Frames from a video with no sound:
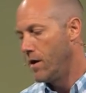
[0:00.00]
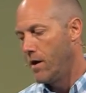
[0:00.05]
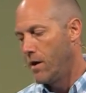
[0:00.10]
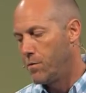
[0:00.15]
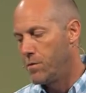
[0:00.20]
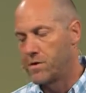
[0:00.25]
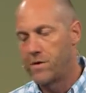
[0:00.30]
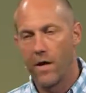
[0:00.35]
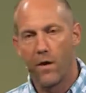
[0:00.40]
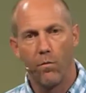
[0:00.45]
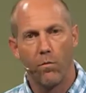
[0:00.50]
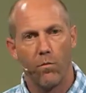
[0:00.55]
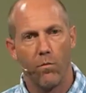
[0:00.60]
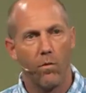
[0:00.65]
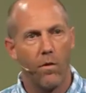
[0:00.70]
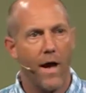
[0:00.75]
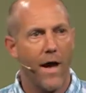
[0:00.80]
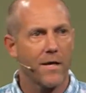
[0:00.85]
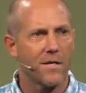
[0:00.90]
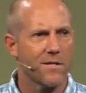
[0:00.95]
And we say,
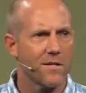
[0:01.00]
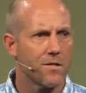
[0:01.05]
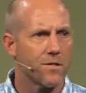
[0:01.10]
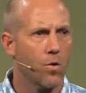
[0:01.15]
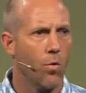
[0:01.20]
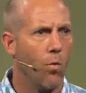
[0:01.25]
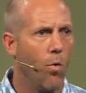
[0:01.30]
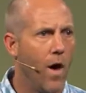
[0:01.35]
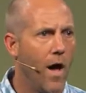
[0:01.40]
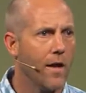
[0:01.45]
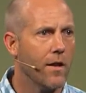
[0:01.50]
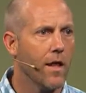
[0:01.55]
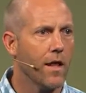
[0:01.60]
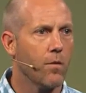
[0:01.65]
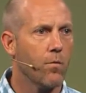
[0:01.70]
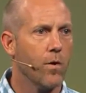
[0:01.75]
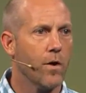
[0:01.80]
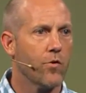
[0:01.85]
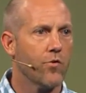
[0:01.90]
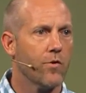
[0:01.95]
well, access to what?
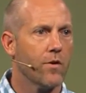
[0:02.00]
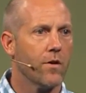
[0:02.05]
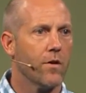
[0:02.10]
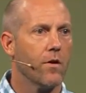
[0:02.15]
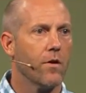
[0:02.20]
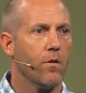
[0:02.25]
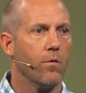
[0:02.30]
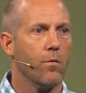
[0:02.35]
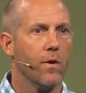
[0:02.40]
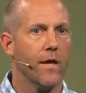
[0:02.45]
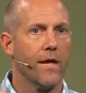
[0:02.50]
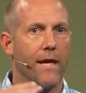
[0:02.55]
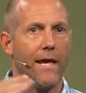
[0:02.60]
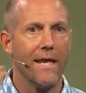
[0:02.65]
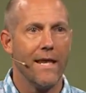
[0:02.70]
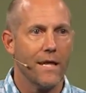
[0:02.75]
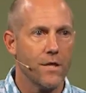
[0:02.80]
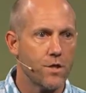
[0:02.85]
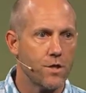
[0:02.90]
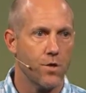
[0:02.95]
Like, what is it we
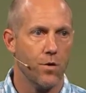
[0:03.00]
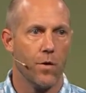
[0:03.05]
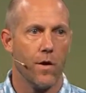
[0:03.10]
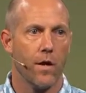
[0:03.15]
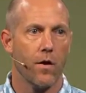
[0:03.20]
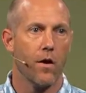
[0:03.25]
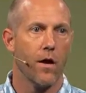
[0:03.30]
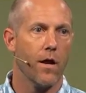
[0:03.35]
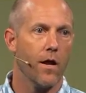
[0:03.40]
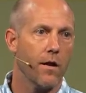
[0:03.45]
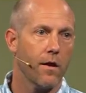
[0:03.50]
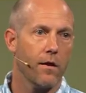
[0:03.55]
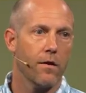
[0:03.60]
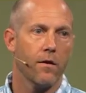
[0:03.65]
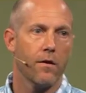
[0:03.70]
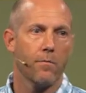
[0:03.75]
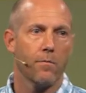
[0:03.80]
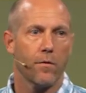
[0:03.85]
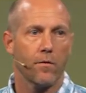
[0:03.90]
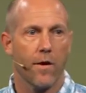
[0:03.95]
get into here? I
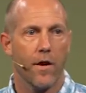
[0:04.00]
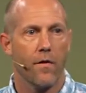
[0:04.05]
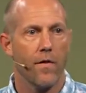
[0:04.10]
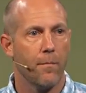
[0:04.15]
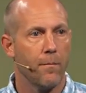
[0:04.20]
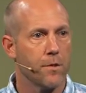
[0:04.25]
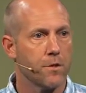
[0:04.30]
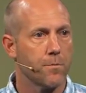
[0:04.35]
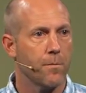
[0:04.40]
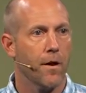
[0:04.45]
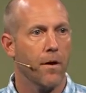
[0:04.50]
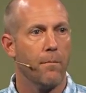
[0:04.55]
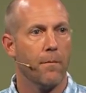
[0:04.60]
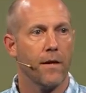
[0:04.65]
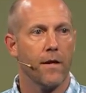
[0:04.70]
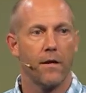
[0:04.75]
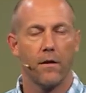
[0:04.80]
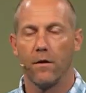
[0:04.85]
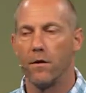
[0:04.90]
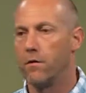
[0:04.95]
don't care that much about
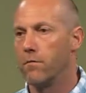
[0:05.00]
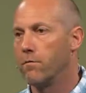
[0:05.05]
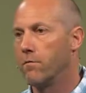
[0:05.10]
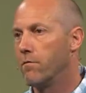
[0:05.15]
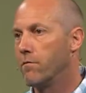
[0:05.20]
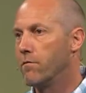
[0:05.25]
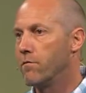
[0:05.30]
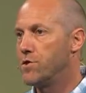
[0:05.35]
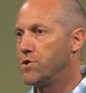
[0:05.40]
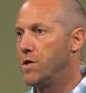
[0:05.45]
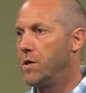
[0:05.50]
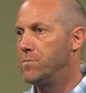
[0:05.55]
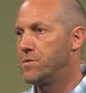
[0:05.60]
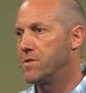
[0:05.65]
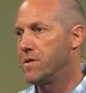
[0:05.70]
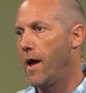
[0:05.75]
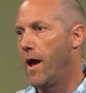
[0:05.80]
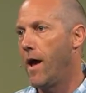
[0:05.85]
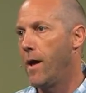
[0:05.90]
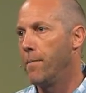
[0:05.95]
being in a sheep
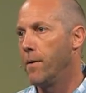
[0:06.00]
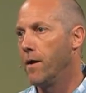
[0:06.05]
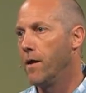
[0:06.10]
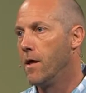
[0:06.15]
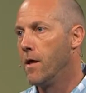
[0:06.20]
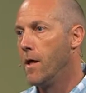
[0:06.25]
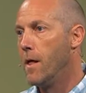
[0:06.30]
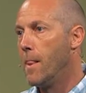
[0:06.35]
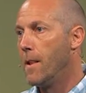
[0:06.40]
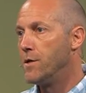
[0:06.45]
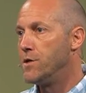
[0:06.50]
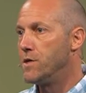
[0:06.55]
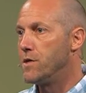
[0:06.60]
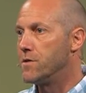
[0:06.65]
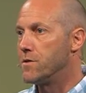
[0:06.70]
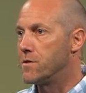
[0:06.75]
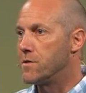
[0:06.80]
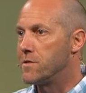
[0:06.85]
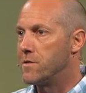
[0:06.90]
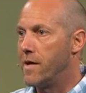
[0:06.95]
sty, but
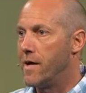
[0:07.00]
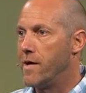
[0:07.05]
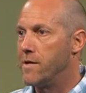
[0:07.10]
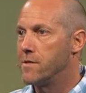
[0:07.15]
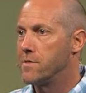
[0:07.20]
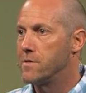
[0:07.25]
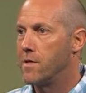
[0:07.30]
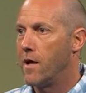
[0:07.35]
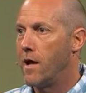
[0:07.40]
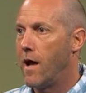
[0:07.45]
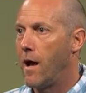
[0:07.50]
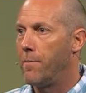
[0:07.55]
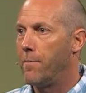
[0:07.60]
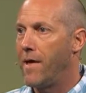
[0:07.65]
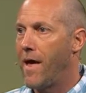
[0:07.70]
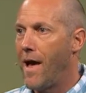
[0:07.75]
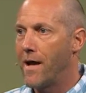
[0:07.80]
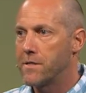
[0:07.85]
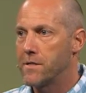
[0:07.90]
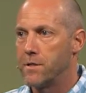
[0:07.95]
Jesus says, I'm
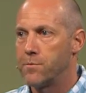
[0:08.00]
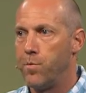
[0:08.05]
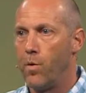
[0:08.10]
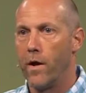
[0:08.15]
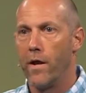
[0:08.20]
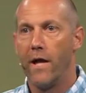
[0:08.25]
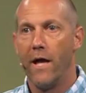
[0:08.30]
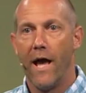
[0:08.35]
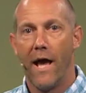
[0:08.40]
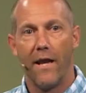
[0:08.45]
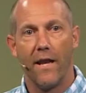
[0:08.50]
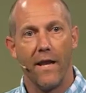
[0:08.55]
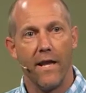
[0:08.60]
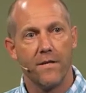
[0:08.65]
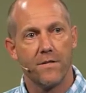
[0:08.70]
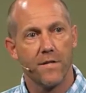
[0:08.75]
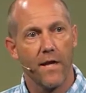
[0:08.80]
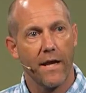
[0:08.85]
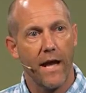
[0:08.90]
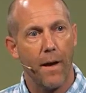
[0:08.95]
the access point. And
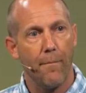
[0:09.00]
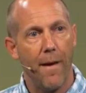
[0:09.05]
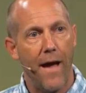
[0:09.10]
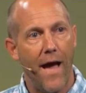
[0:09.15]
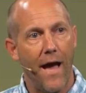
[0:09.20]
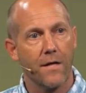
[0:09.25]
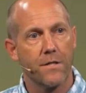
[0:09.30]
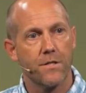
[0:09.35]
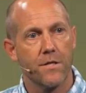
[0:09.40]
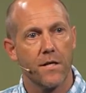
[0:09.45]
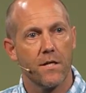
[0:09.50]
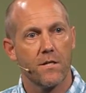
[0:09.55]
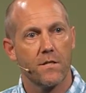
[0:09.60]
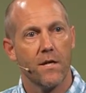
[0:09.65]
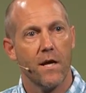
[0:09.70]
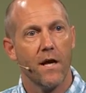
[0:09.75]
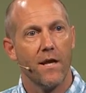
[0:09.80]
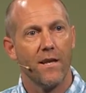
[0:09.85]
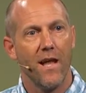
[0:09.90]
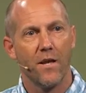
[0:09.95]
he's saying, I'm
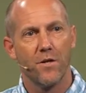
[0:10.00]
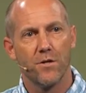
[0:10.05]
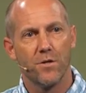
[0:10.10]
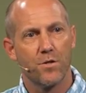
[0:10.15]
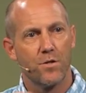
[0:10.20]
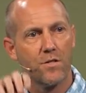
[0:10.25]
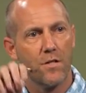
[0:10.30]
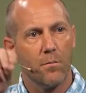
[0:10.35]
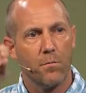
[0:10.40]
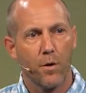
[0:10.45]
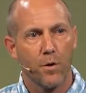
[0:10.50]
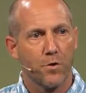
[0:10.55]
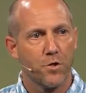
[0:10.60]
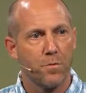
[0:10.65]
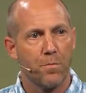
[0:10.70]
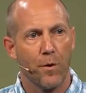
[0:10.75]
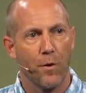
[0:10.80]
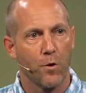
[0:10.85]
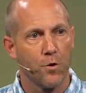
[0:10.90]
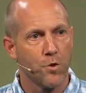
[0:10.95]
access not just to some little
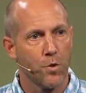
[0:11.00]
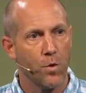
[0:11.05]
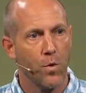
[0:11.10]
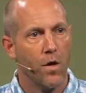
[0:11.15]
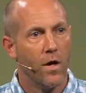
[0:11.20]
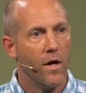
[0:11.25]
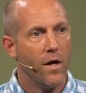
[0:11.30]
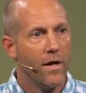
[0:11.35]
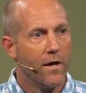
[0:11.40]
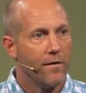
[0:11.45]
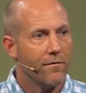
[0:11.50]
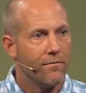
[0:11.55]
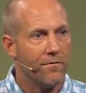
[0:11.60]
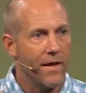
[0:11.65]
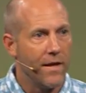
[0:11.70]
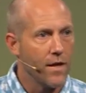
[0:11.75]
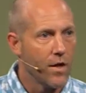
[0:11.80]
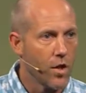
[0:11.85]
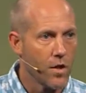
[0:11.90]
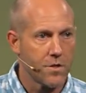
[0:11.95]
spiritual
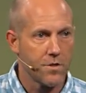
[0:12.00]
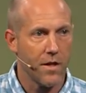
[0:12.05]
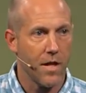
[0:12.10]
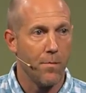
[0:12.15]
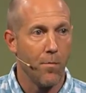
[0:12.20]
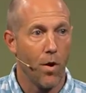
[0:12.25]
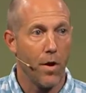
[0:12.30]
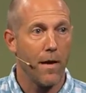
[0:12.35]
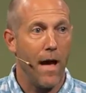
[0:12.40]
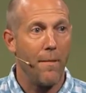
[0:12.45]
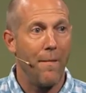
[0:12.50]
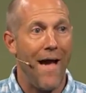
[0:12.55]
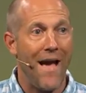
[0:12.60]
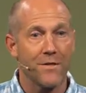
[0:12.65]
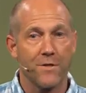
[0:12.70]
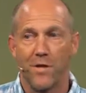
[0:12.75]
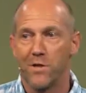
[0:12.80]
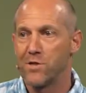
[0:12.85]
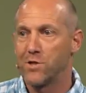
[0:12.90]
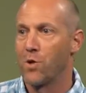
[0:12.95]
deal on a Sunday morning. I'm
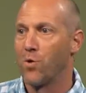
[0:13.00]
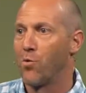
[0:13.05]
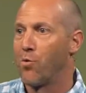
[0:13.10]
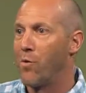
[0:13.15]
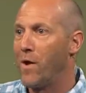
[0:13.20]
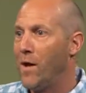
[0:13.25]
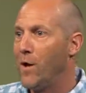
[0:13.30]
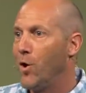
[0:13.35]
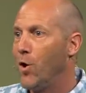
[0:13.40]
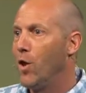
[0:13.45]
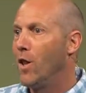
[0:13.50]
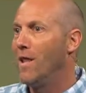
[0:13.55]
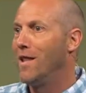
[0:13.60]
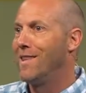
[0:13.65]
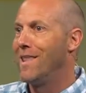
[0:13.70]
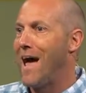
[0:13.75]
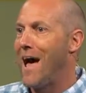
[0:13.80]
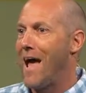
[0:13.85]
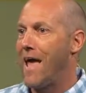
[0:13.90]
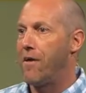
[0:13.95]
access to real
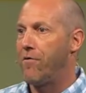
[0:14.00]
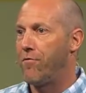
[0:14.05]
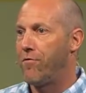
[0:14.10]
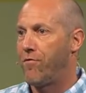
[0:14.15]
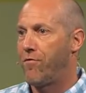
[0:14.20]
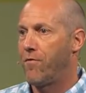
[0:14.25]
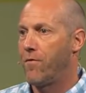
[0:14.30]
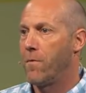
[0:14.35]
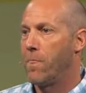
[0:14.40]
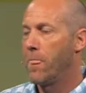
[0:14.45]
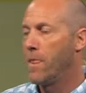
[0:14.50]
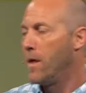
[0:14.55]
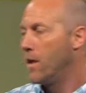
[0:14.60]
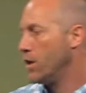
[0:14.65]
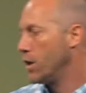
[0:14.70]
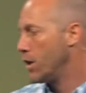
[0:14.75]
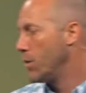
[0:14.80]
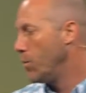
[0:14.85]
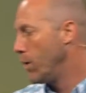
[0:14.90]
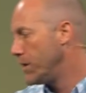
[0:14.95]
life.
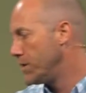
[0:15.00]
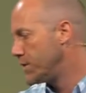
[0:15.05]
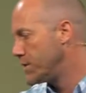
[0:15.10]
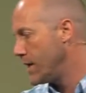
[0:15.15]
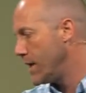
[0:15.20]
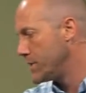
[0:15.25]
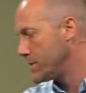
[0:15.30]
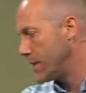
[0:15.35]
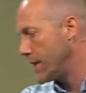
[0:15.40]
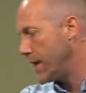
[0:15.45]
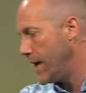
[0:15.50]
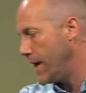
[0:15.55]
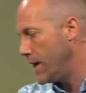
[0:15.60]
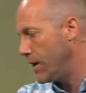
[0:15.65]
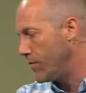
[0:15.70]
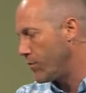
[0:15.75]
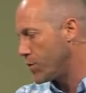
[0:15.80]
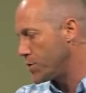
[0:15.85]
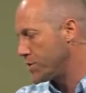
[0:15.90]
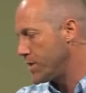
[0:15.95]
Look at what he says again
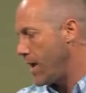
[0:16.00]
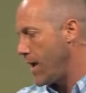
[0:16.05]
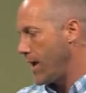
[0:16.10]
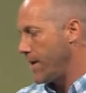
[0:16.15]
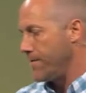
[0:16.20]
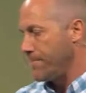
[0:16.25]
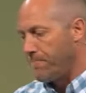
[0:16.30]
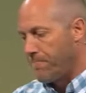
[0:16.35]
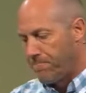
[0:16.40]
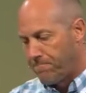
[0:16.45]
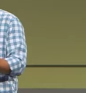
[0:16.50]
in verse 9.